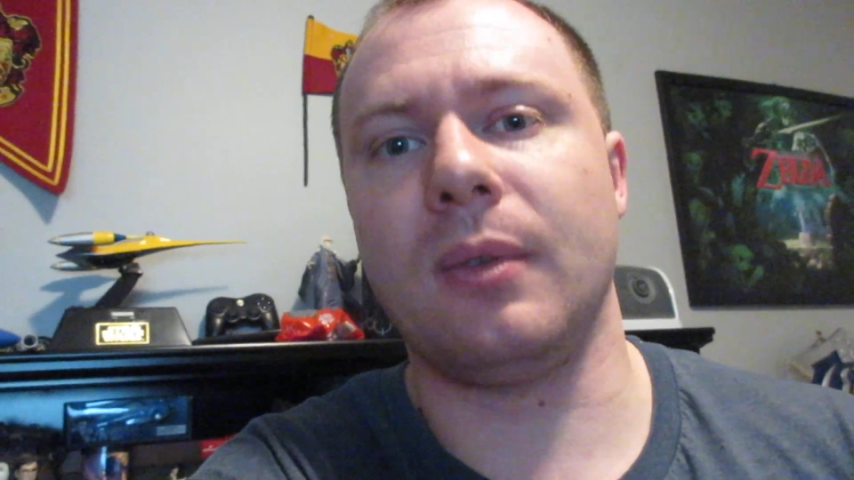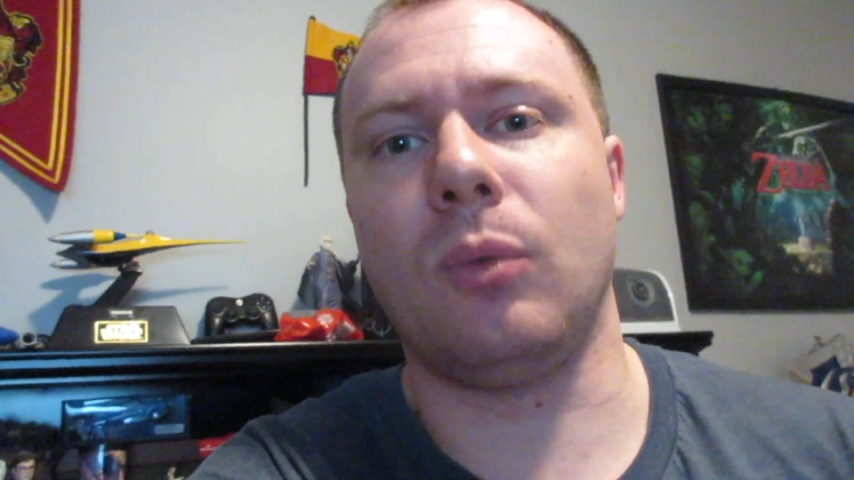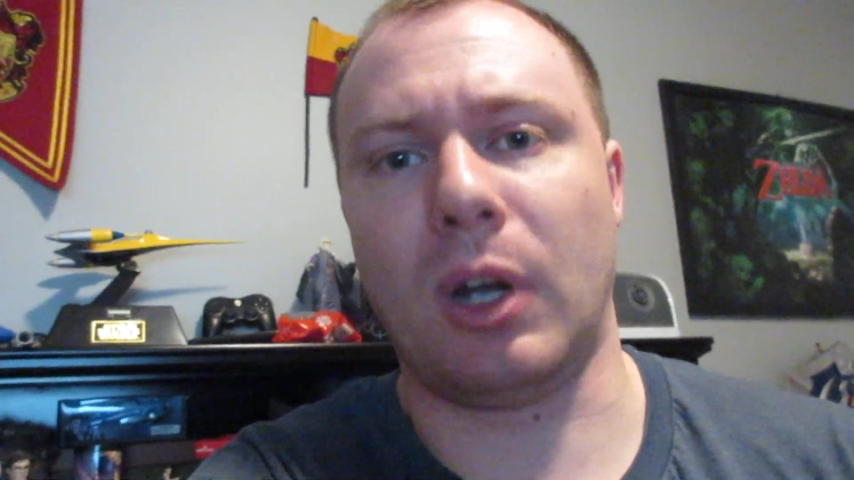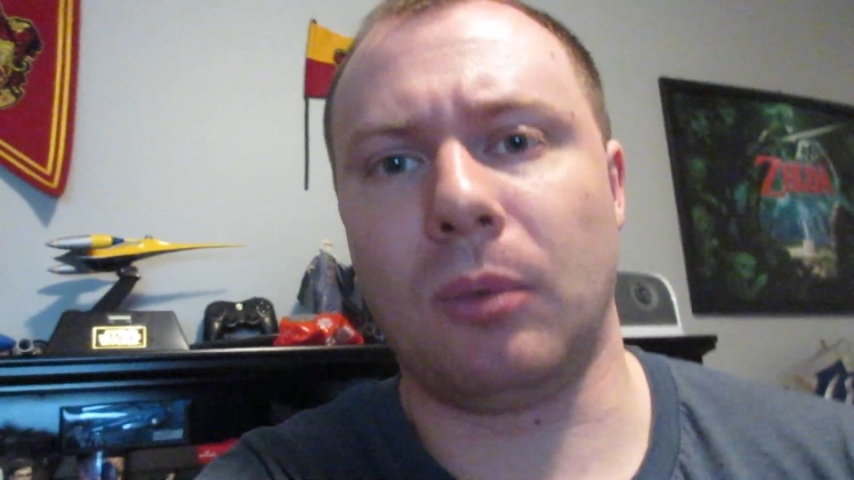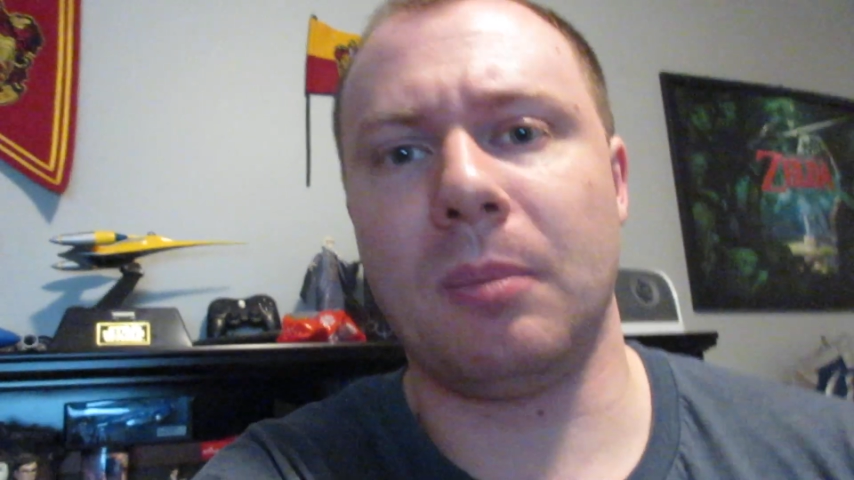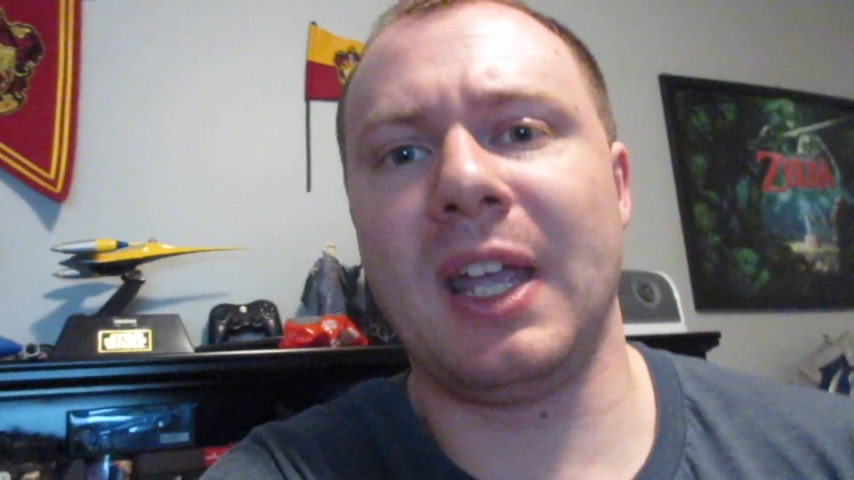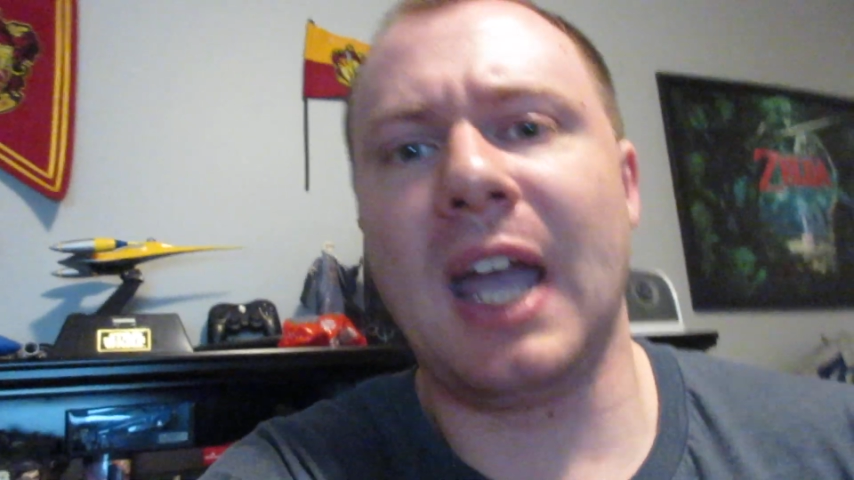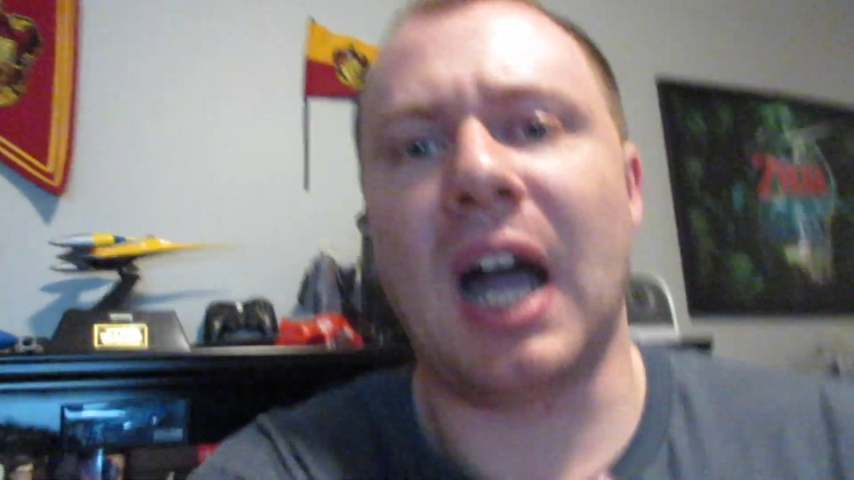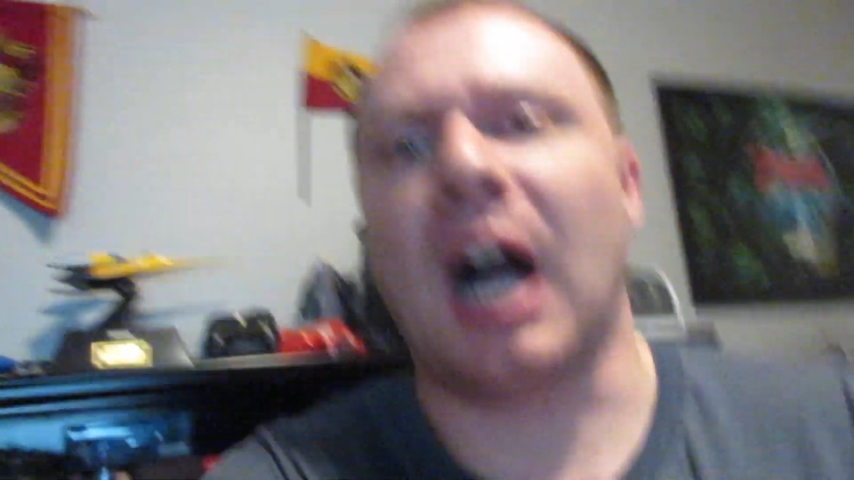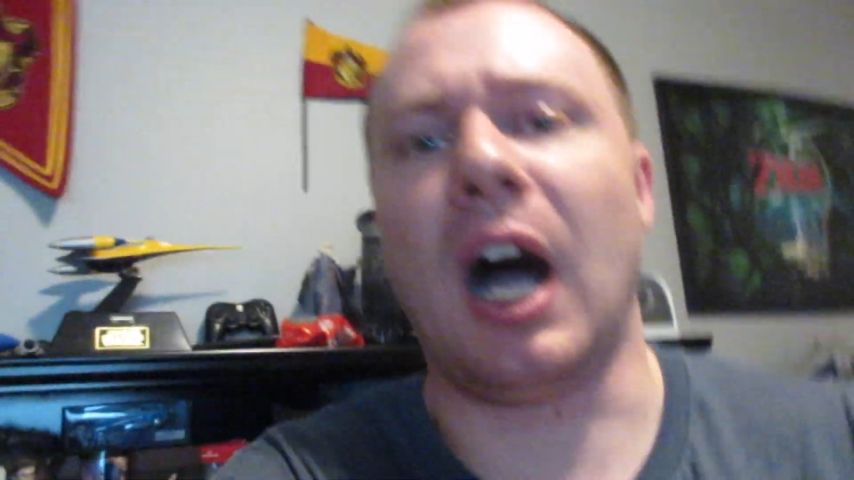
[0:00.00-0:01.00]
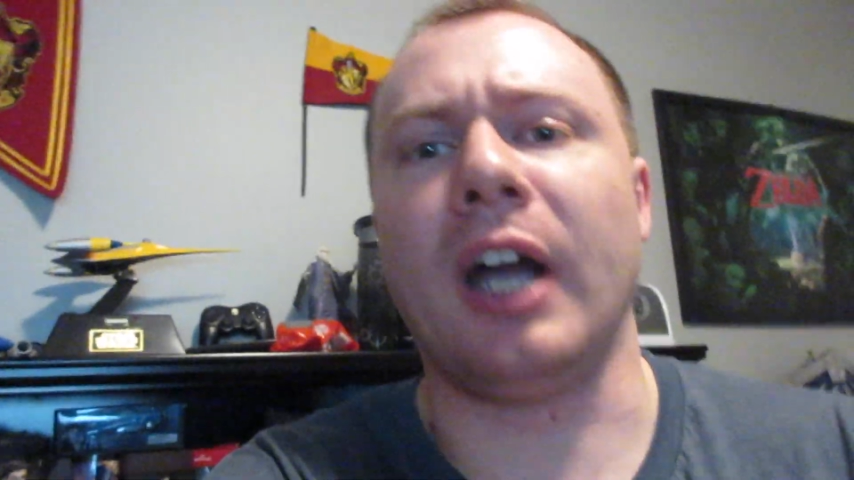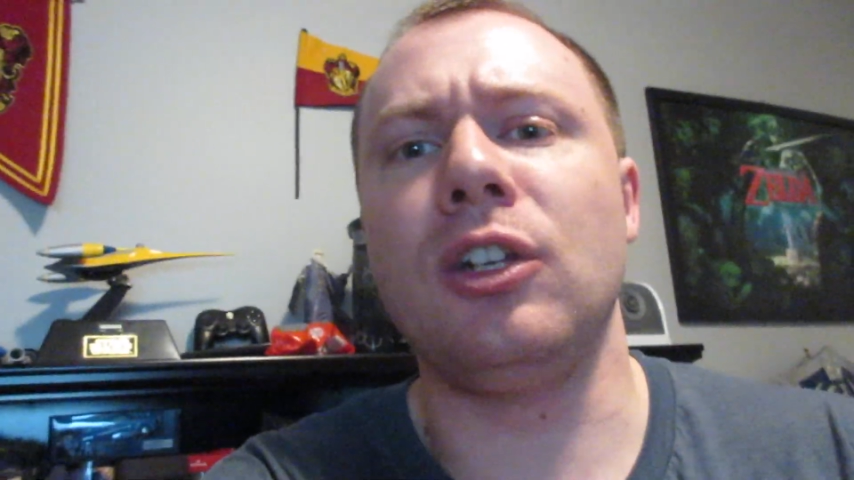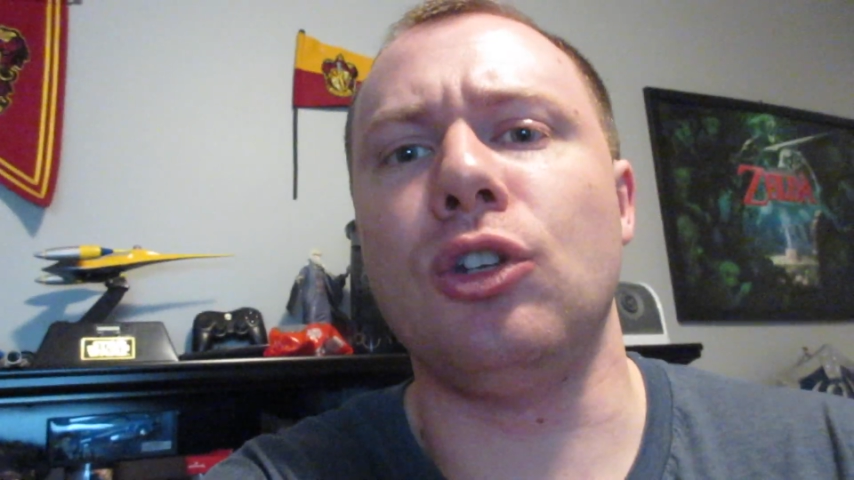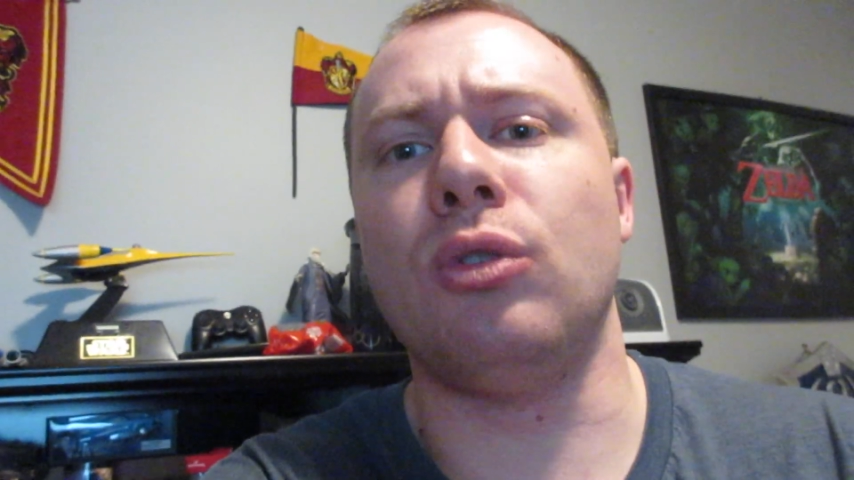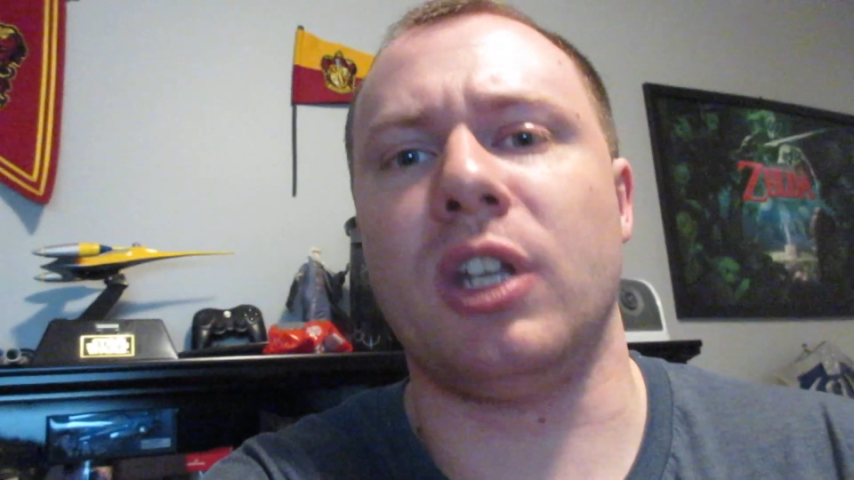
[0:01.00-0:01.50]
Well, I knew